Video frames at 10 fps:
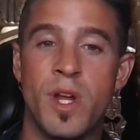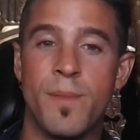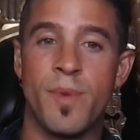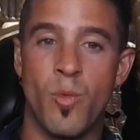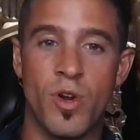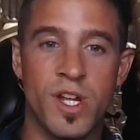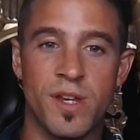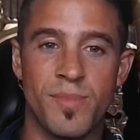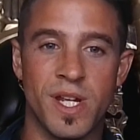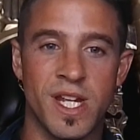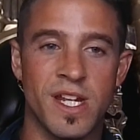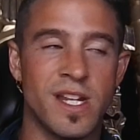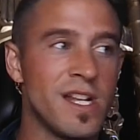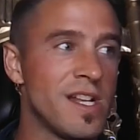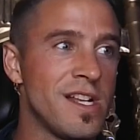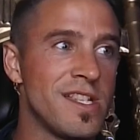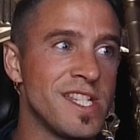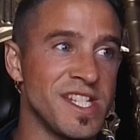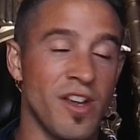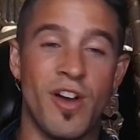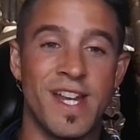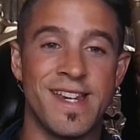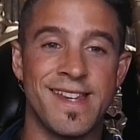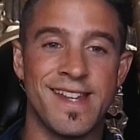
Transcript: but one could be designed